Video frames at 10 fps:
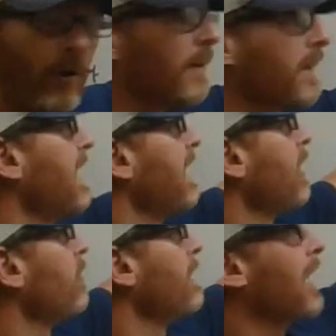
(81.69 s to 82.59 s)
We can't
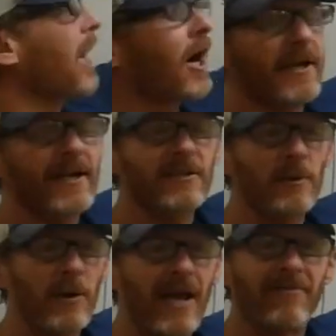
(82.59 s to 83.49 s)
go beyond it because we
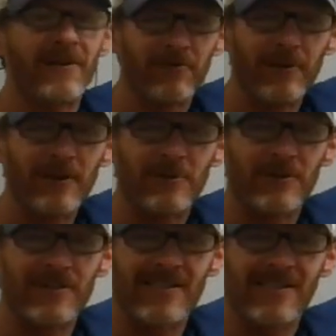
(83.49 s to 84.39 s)
don't have enough
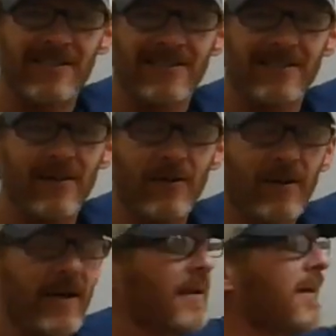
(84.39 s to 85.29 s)
resources.
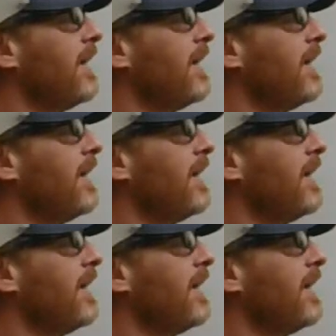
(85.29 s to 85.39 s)
Okay,